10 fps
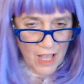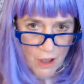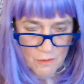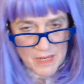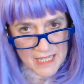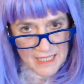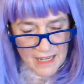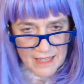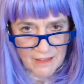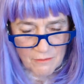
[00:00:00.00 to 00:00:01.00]
omitted
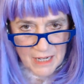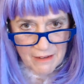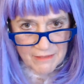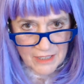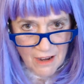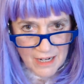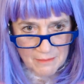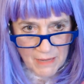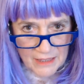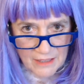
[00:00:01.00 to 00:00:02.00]
when I was talking
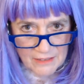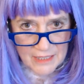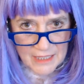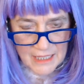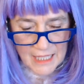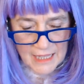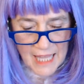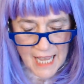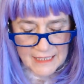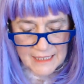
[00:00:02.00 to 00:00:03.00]
about those in the
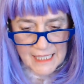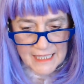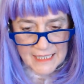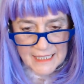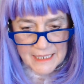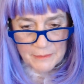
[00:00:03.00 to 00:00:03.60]
last lesson.